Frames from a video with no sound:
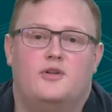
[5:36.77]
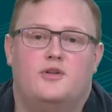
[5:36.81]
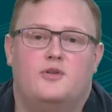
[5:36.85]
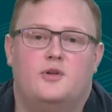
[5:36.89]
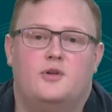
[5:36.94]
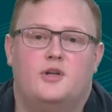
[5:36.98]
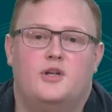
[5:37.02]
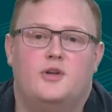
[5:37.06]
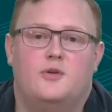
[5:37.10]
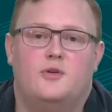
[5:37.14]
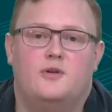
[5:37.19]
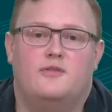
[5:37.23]

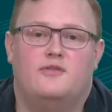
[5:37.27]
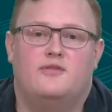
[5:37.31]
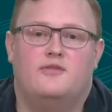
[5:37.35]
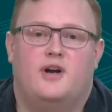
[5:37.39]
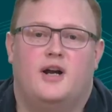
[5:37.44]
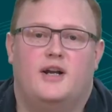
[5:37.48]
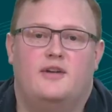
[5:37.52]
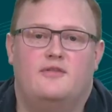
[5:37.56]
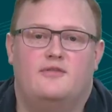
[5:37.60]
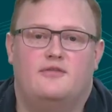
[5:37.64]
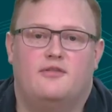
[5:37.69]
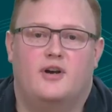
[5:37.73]
to a
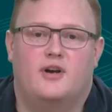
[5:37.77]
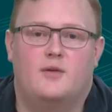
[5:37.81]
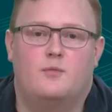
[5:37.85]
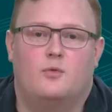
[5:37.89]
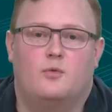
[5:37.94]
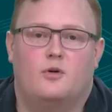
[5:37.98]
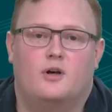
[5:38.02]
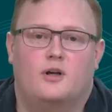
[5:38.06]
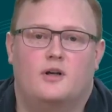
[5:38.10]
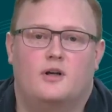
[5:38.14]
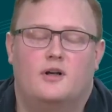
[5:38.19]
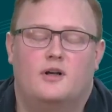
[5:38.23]
unified
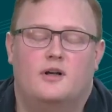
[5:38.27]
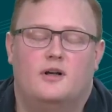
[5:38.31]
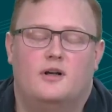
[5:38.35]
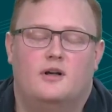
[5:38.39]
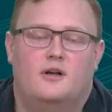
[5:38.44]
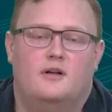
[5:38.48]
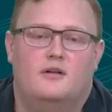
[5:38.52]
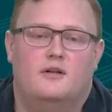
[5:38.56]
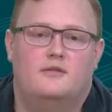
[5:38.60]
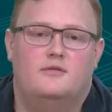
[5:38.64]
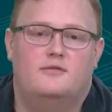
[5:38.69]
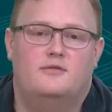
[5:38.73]
framework
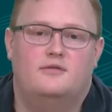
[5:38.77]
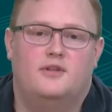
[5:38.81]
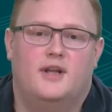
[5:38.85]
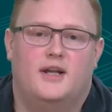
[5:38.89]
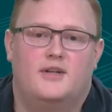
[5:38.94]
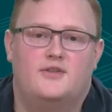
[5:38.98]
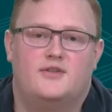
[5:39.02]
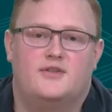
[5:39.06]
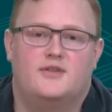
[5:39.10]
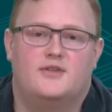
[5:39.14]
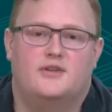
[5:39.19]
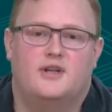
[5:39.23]
of
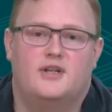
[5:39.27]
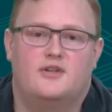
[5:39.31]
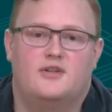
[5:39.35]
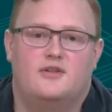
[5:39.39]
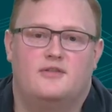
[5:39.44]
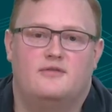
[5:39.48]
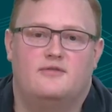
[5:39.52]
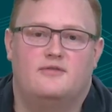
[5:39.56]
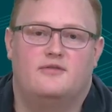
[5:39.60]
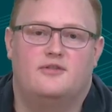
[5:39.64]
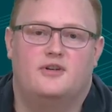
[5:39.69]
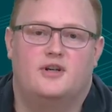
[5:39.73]

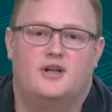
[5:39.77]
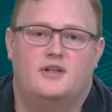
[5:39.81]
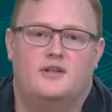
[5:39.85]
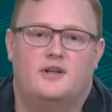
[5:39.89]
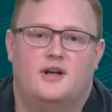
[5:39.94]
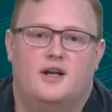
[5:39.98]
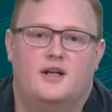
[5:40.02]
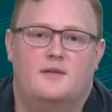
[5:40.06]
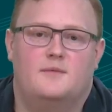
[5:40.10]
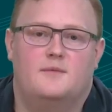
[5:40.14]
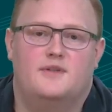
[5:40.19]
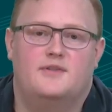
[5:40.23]
legislation for
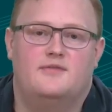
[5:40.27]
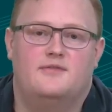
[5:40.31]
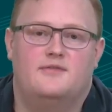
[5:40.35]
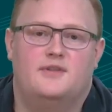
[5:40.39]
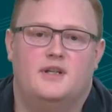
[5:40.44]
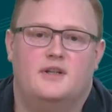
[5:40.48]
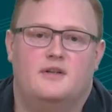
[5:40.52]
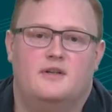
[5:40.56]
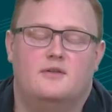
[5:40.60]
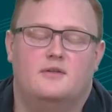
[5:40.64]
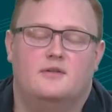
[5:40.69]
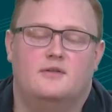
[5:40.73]
autonomous
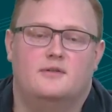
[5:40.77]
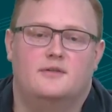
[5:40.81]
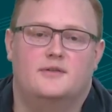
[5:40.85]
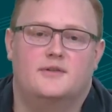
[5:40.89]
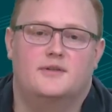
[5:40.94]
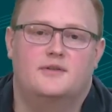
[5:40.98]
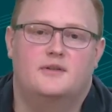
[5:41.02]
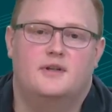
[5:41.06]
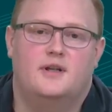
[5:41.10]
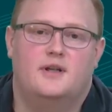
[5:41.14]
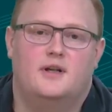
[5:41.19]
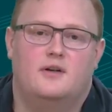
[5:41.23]

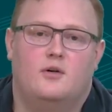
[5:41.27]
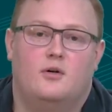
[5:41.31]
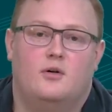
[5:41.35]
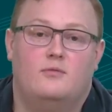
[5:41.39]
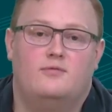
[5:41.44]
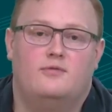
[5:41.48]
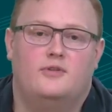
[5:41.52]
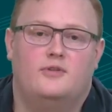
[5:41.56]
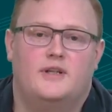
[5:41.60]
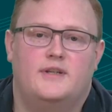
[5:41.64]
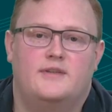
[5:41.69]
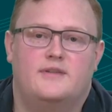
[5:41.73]
vehicles,
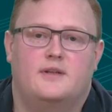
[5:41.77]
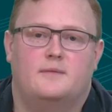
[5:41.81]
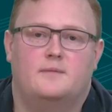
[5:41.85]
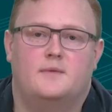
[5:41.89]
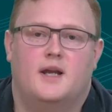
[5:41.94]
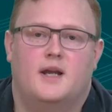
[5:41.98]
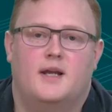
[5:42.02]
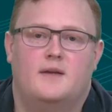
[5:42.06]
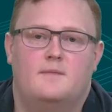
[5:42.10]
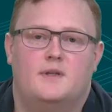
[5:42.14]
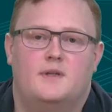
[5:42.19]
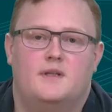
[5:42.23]
hopefully
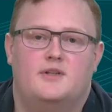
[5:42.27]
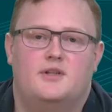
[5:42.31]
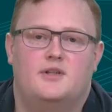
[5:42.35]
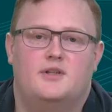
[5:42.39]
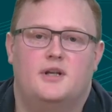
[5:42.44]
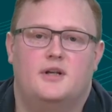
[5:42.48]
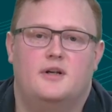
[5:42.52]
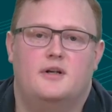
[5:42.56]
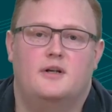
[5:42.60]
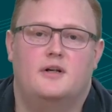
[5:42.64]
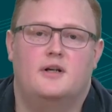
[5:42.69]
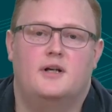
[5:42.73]
sometime
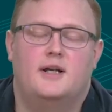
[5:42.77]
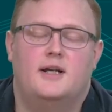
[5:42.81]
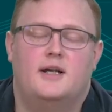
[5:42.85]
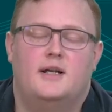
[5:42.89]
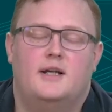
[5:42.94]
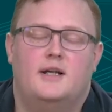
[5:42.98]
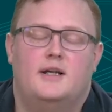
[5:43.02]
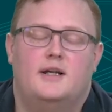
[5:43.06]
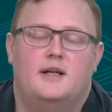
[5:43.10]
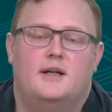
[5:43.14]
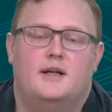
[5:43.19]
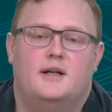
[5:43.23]
this year.
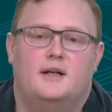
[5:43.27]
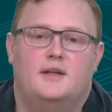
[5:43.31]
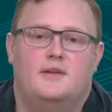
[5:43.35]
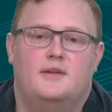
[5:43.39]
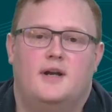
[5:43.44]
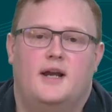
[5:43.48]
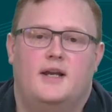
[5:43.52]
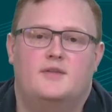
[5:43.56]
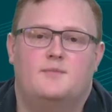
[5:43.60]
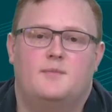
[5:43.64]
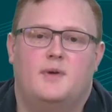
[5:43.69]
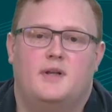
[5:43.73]

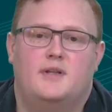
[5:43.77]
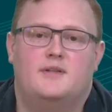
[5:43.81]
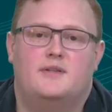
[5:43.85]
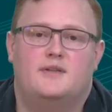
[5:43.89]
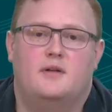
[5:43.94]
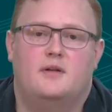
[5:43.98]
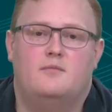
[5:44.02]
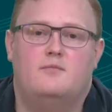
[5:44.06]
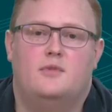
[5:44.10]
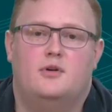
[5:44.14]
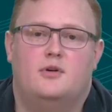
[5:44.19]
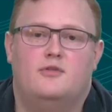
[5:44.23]
There has been
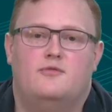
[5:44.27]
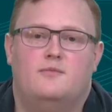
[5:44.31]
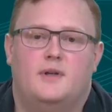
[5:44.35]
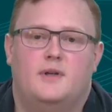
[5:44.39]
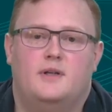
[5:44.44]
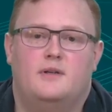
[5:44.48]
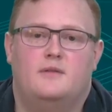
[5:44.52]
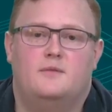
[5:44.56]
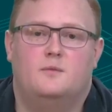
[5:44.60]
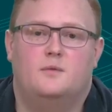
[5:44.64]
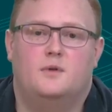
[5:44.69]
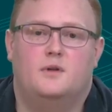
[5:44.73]
some
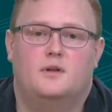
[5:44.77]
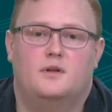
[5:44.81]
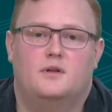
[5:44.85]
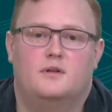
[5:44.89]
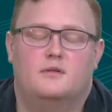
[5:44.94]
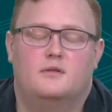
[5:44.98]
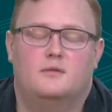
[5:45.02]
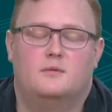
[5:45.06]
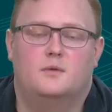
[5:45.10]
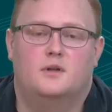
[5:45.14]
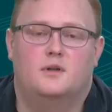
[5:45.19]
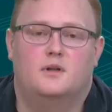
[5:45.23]
movement, and
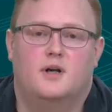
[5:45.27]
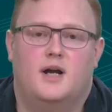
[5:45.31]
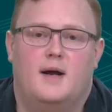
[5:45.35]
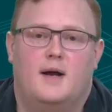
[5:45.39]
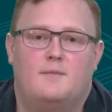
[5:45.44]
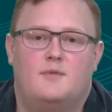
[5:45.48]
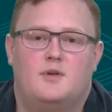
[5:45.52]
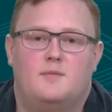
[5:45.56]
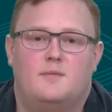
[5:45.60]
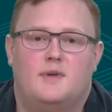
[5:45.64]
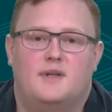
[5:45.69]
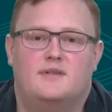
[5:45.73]
we're
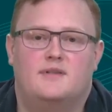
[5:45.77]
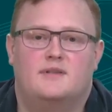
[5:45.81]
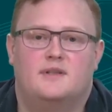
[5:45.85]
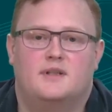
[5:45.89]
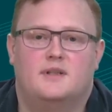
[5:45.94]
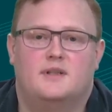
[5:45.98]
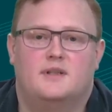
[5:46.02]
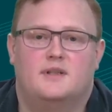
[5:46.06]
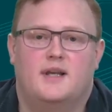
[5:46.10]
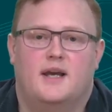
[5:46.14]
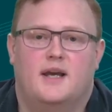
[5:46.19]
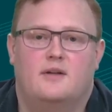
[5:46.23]

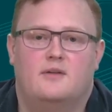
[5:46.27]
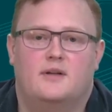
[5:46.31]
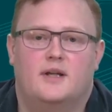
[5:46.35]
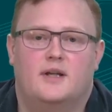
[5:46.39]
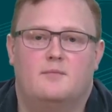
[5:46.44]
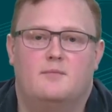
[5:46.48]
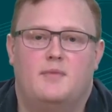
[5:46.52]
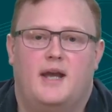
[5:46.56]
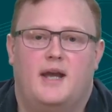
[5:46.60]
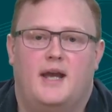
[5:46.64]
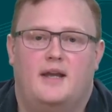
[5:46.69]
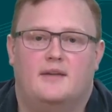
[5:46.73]
optimistic that that'll
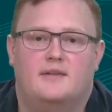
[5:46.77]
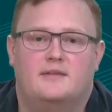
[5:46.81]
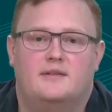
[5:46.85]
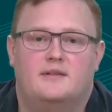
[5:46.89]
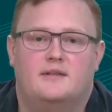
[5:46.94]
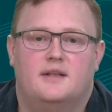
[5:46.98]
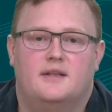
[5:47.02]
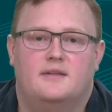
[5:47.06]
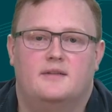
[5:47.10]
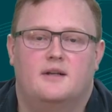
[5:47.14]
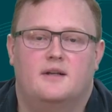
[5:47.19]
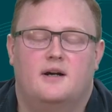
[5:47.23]
get passed
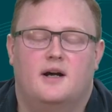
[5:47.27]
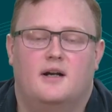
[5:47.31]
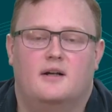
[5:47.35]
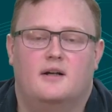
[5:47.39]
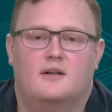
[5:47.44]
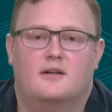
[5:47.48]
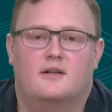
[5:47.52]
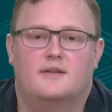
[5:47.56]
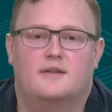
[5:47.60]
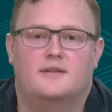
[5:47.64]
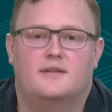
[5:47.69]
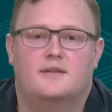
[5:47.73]
in this
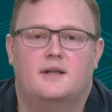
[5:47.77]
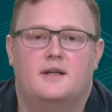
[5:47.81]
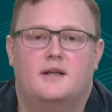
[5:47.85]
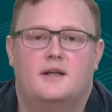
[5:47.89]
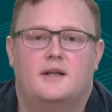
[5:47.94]
Congress.